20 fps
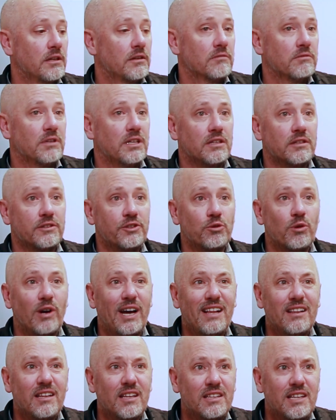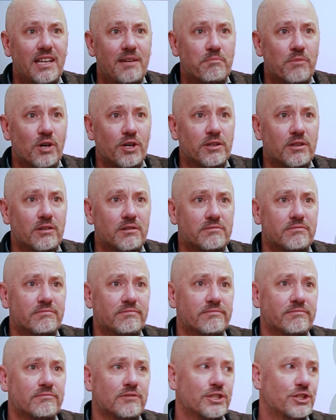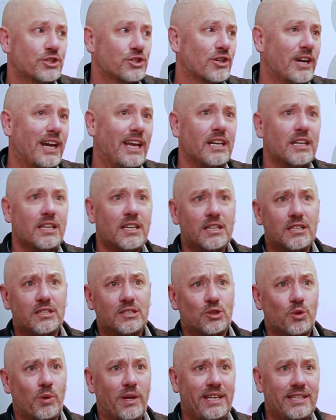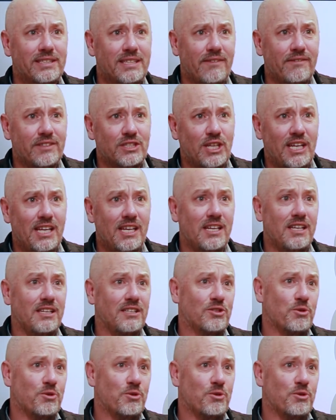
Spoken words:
well, your LLM model was trained in 2017,